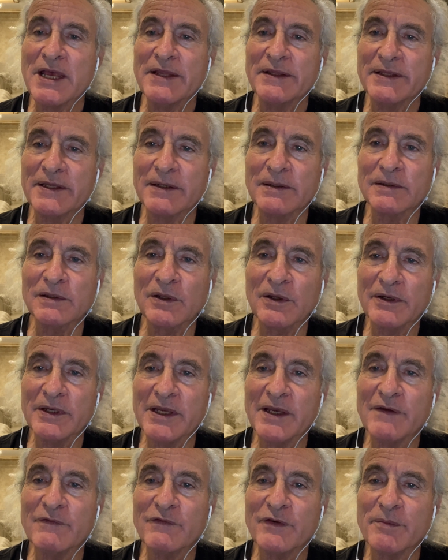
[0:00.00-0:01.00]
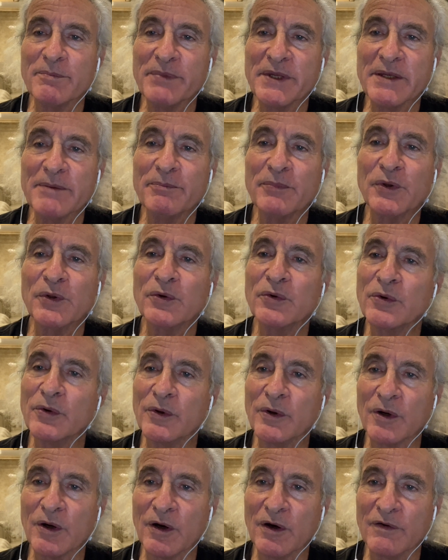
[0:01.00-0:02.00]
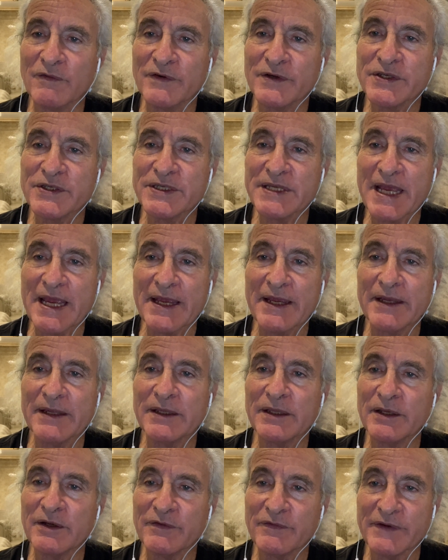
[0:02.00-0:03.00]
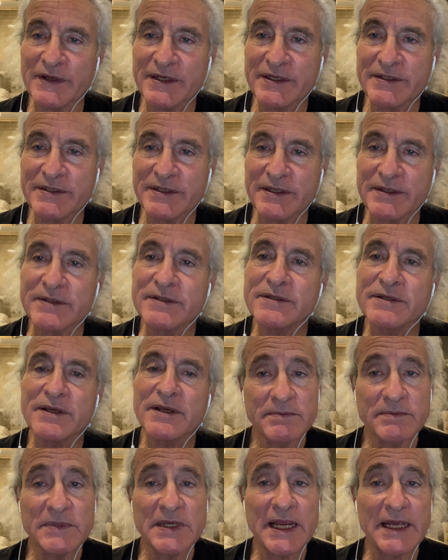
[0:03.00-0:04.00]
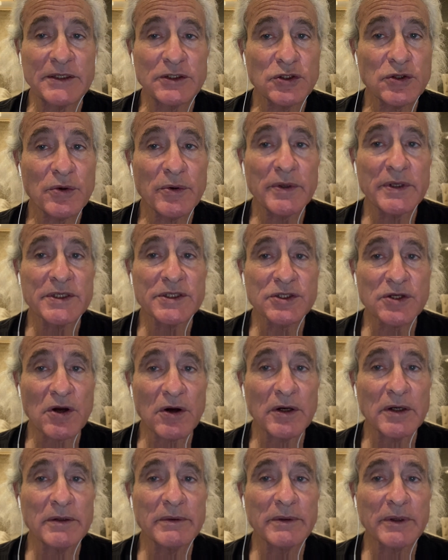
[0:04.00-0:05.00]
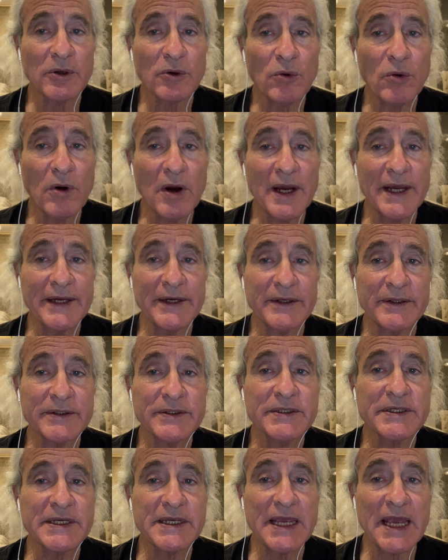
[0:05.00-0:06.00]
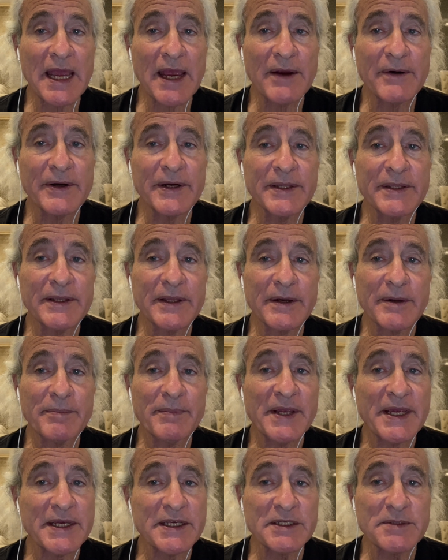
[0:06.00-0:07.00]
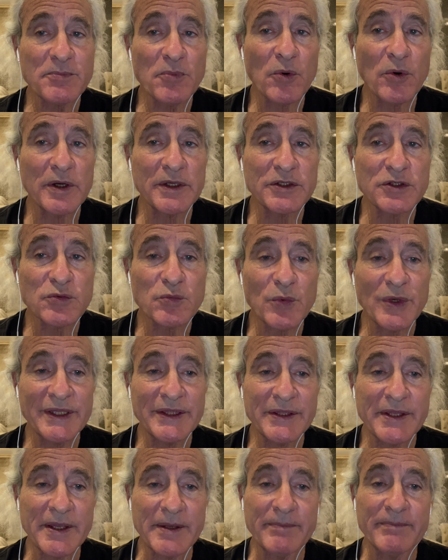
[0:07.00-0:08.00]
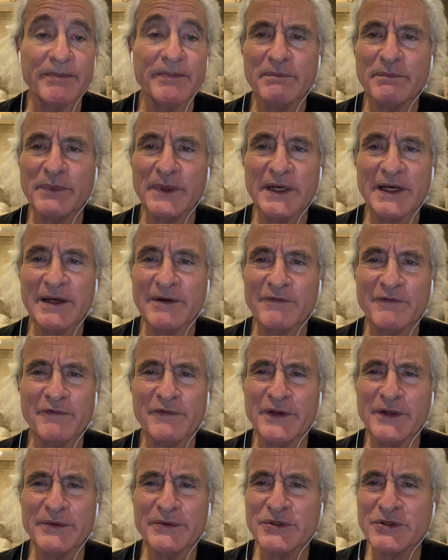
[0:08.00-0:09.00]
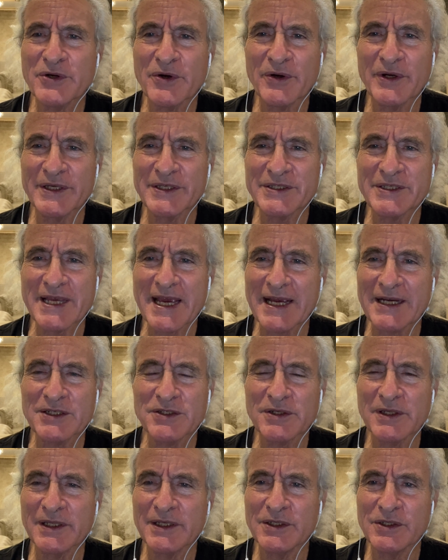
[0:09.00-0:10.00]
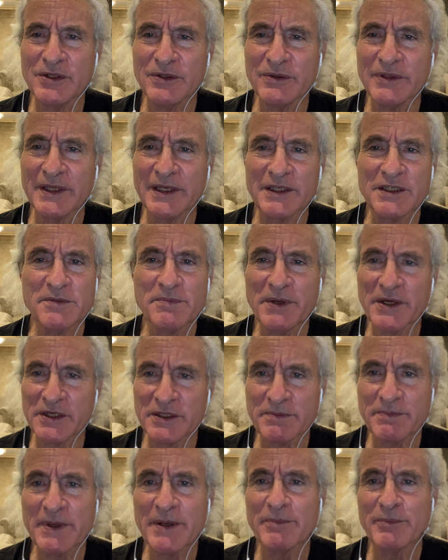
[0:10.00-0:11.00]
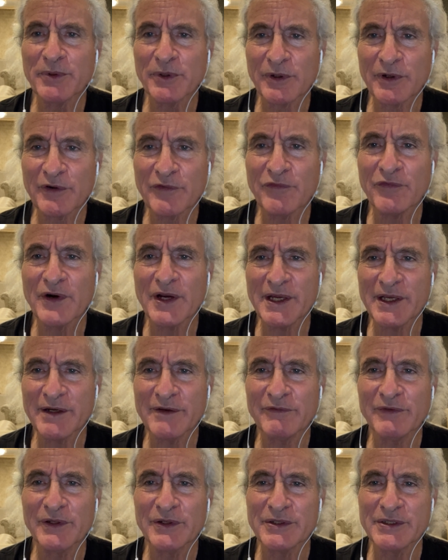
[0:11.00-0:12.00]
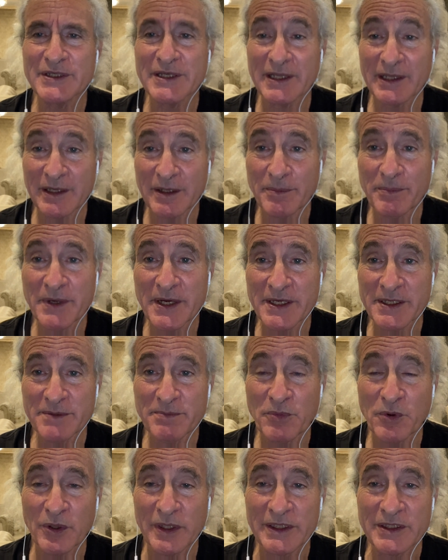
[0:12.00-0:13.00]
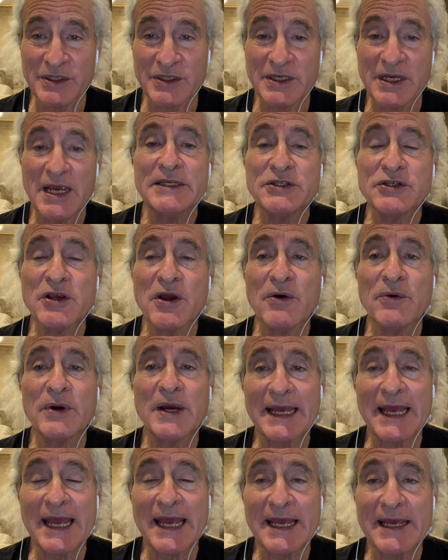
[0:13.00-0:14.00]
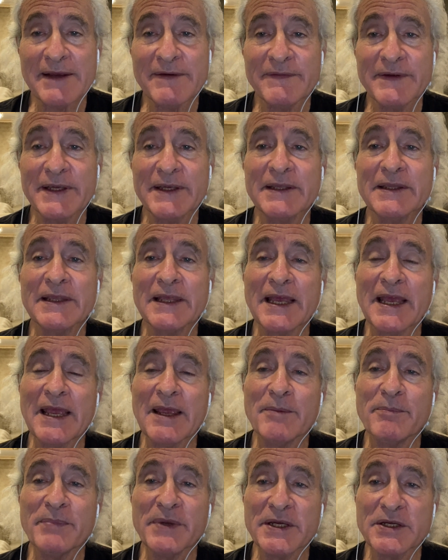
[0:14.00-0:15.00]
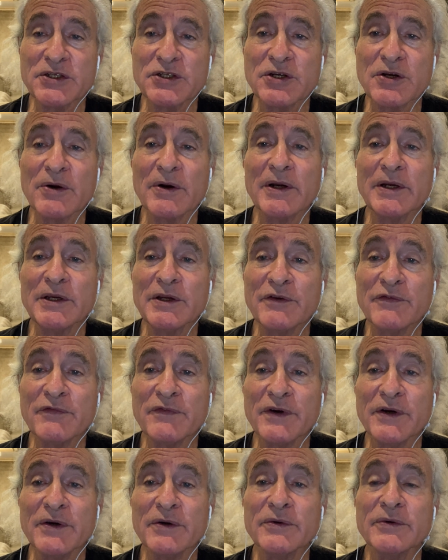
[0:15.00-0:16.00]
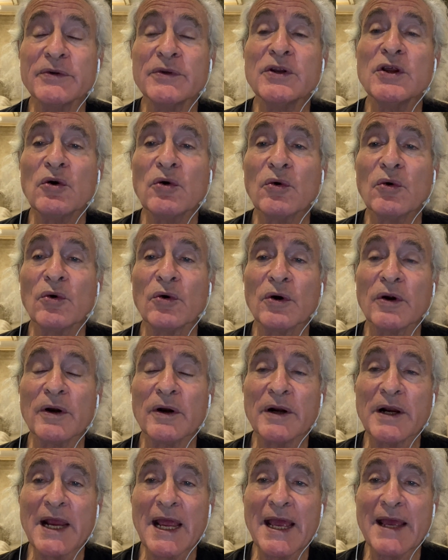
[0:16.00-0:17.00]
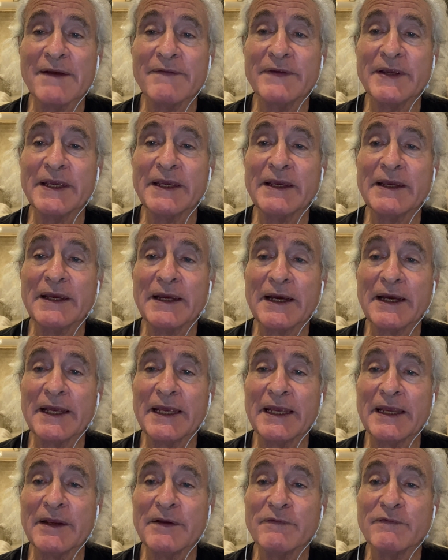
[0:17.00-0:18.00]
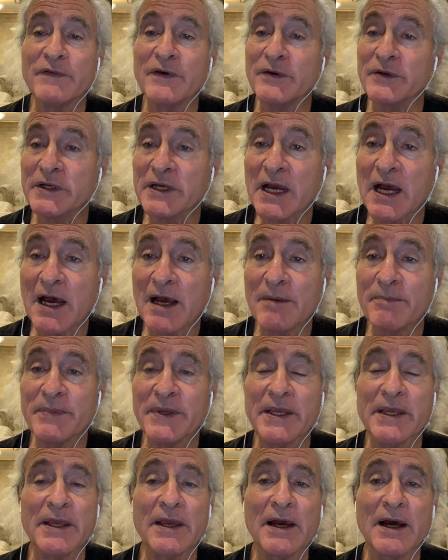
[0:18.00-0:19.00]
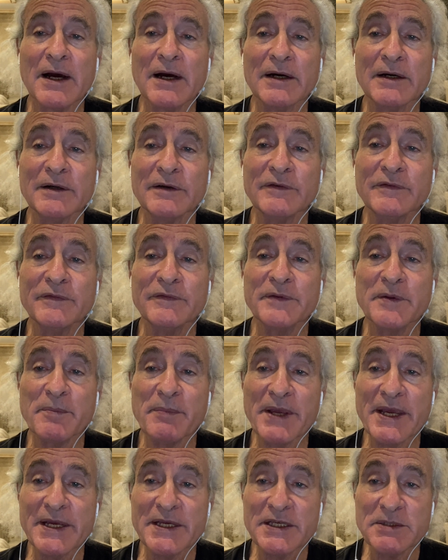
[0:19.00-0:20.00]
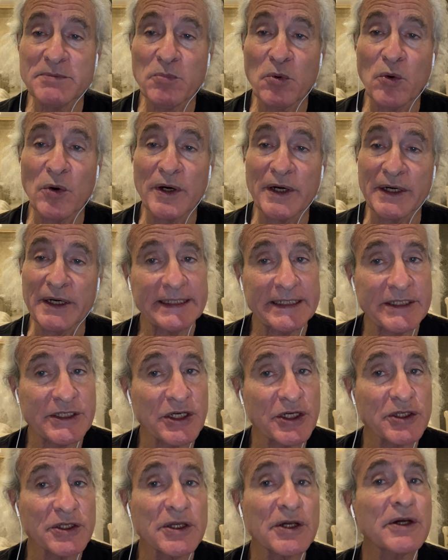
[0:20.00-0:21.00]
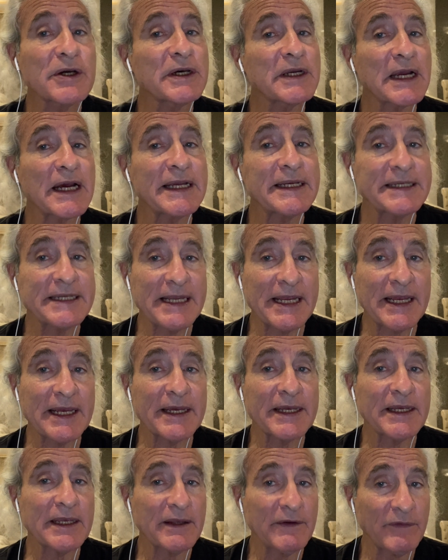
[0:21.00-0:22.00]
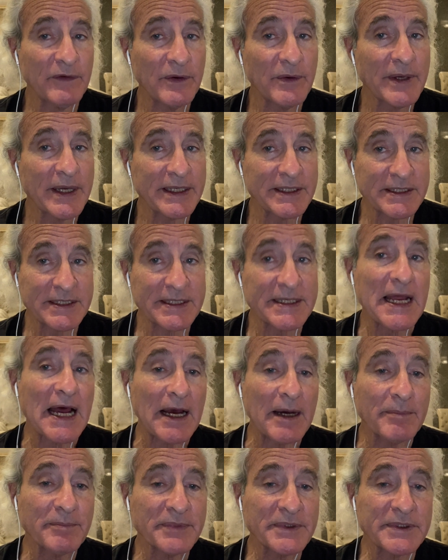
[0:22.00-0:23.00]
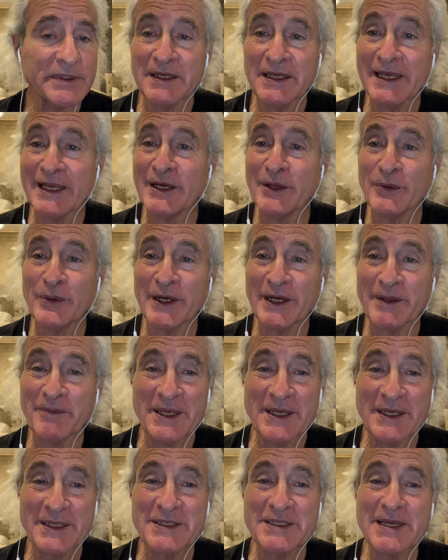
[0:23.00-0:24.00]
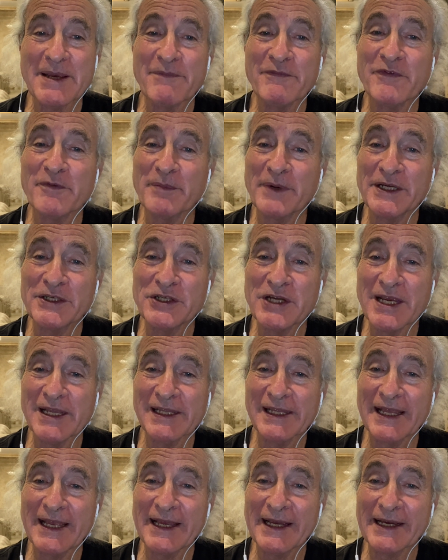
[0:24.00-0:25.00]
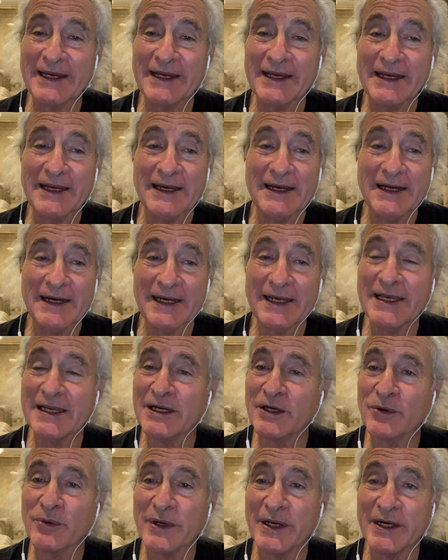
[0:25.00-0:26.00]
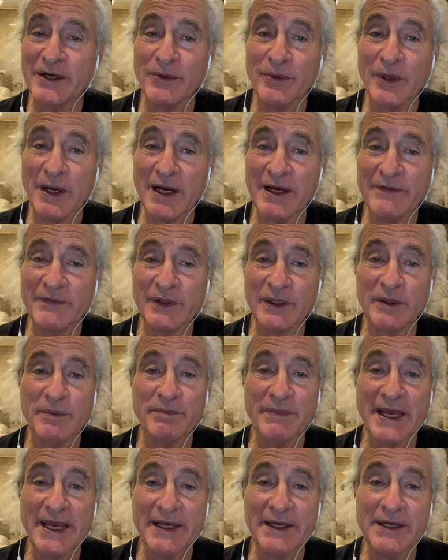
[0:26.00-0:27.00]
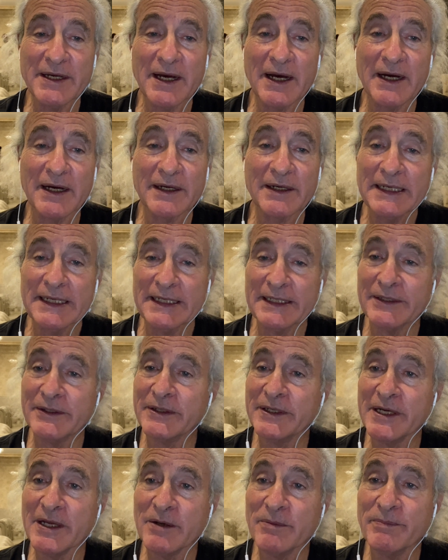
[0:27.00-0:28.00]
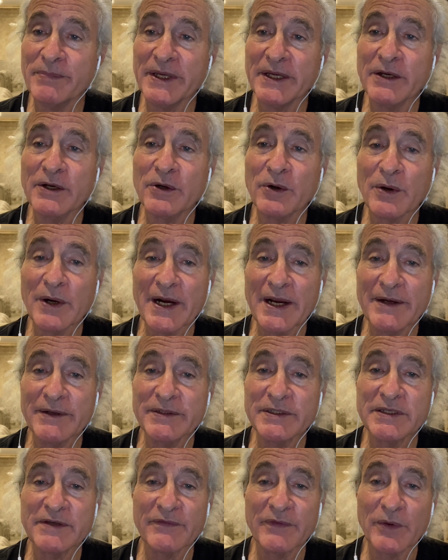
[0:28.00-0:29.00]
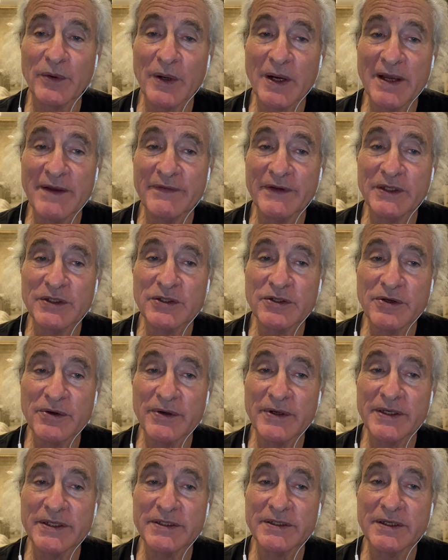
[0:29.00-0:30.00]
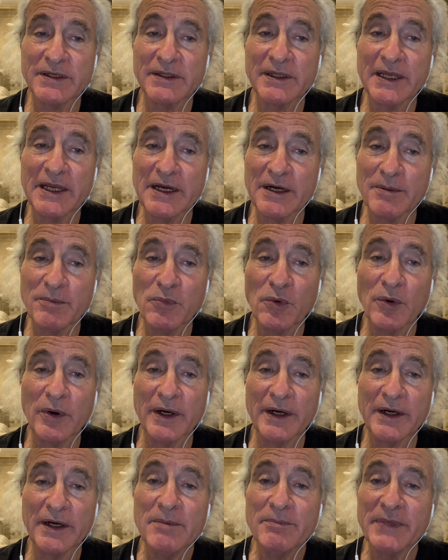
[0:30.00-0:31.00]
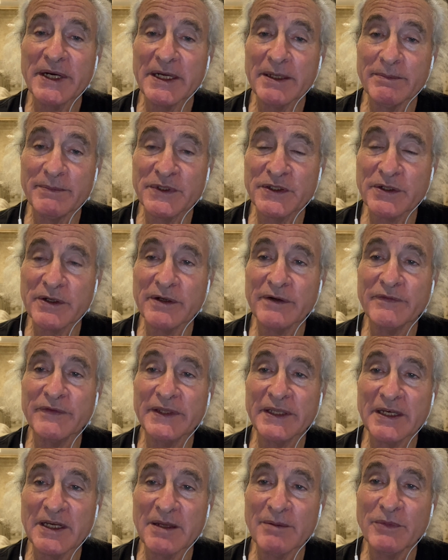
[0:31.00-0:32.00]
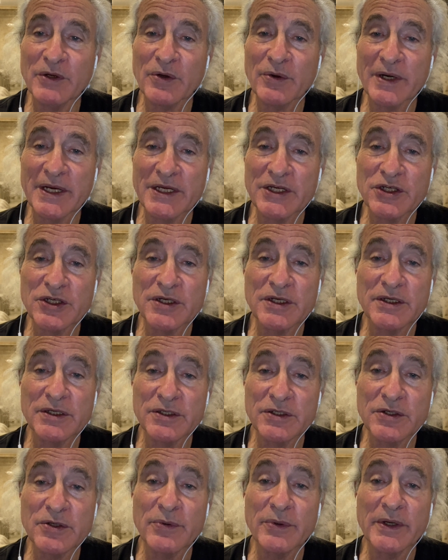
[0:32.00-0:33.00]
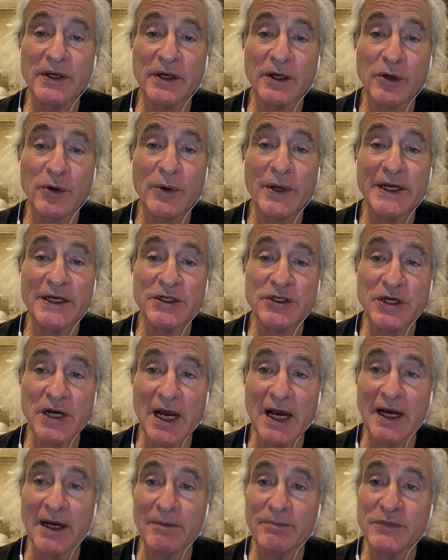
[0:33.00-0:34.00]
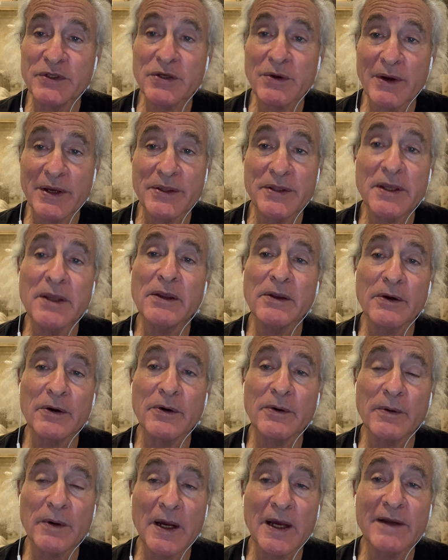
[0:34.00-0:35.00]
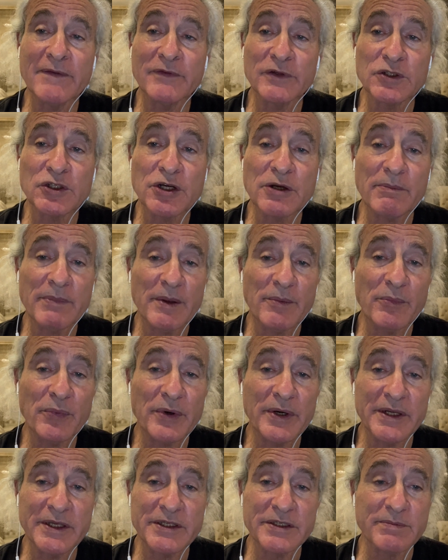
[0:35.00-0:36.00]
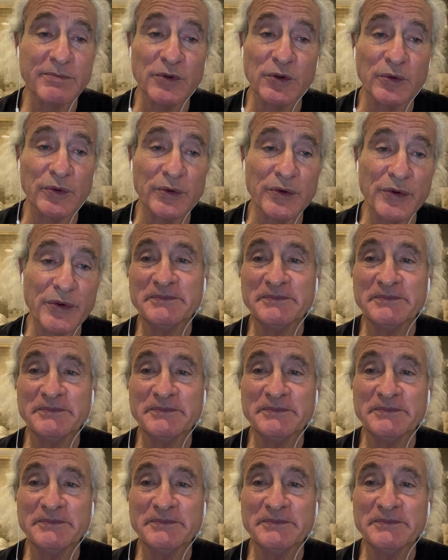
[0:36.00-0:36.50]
They're looking for people who are overstaying their visas. Now, tourists are required to carry their passports with them, but few tourists actually do this because people are afraid of losing their passports. So having a picture on your phone or having a photocopy of the passport is just a good idea if you get stopped. Anyway, except for my jet lag, I had a great arrival in Bangkok. Now, there are now big crowds of arriving tourists at the airport, but I observed that immigration is doing a great job, so I think your arrival should be pretty smooth.